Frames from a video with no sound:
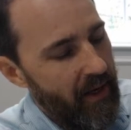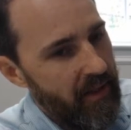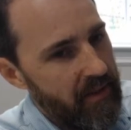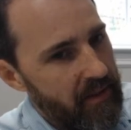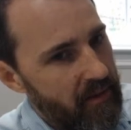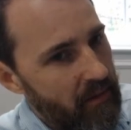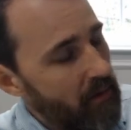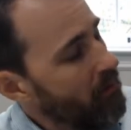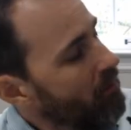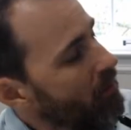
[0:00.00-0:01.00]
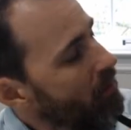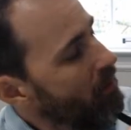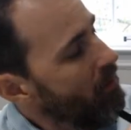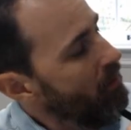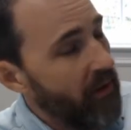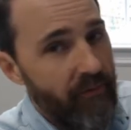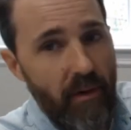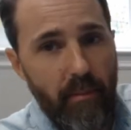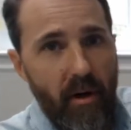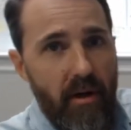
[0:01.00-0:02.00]
has 4
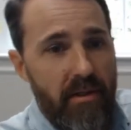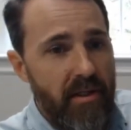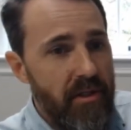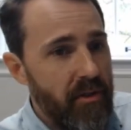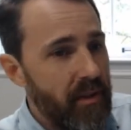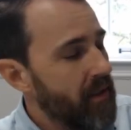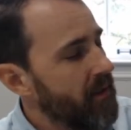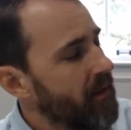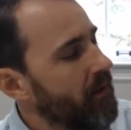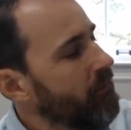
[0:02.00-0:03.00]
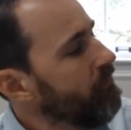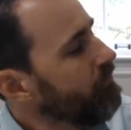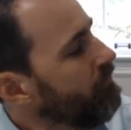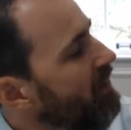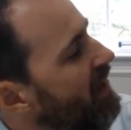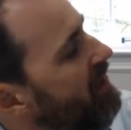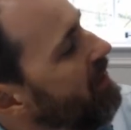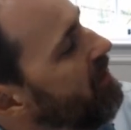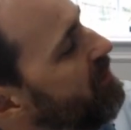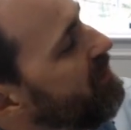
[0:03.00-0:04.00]
different parts that you need to know.
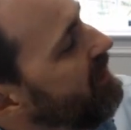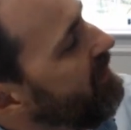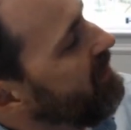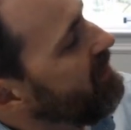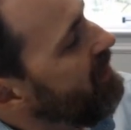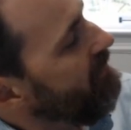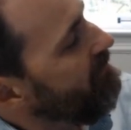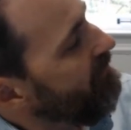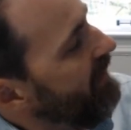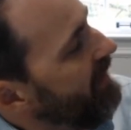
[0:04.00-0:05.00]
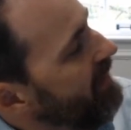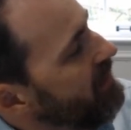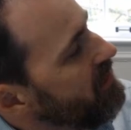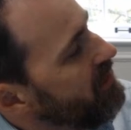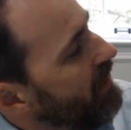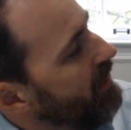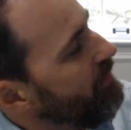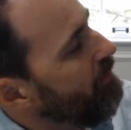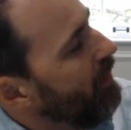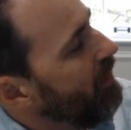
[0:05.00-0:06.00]
You see this
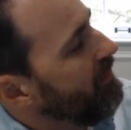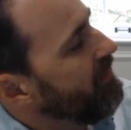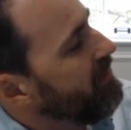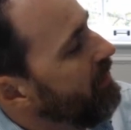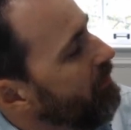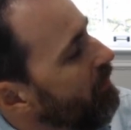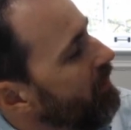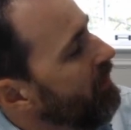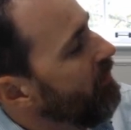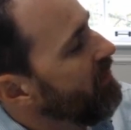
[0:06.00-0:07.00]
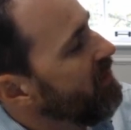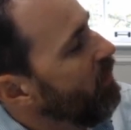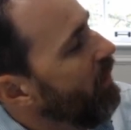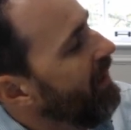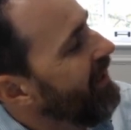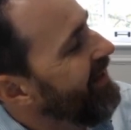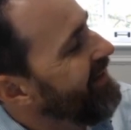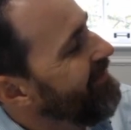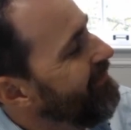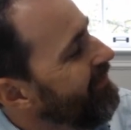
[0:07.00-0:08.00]
fan-shaped part of the temporal bone, this
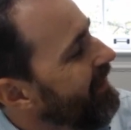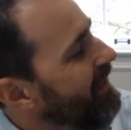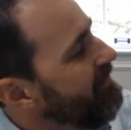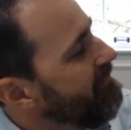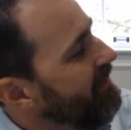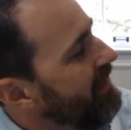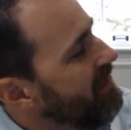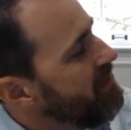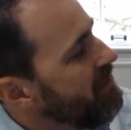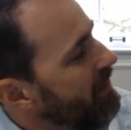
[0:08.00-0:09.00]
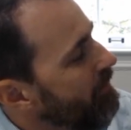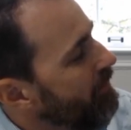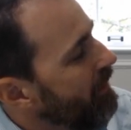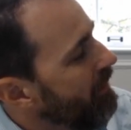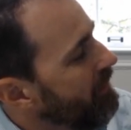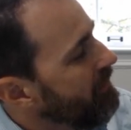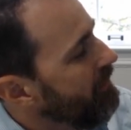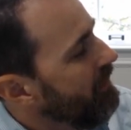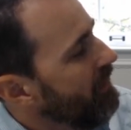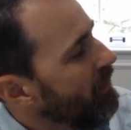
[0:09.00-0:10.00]
wide, flat, fan-shaped
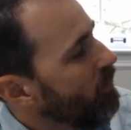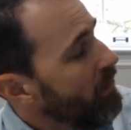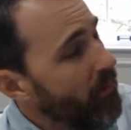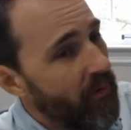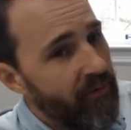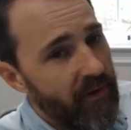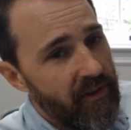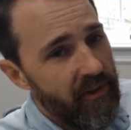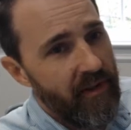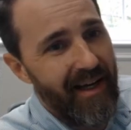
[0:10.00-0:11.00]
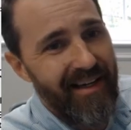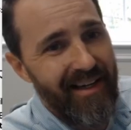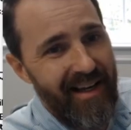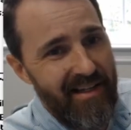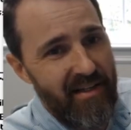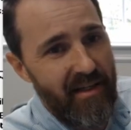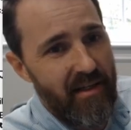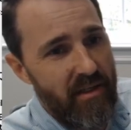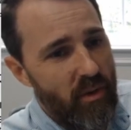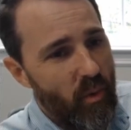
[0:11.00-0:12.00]
part. We refer to that as
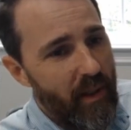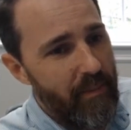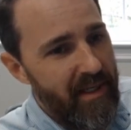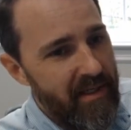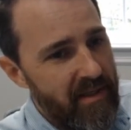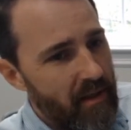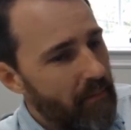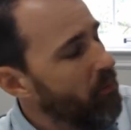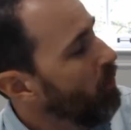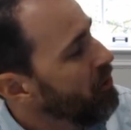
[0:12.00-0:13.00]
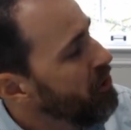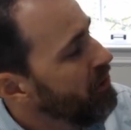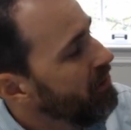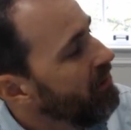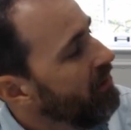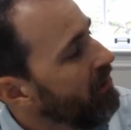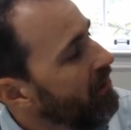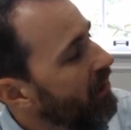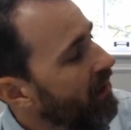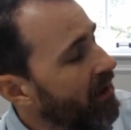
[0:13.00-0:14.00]
the squamous portion
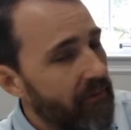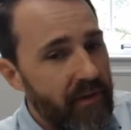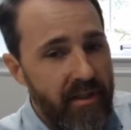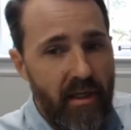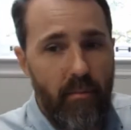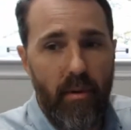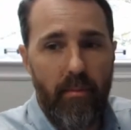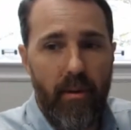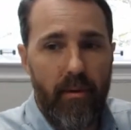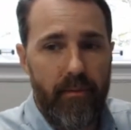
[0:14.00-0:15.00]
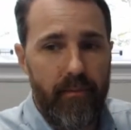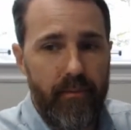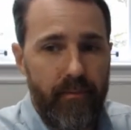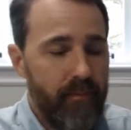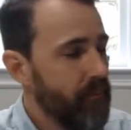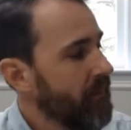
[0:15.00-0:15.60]
of the temporal bone.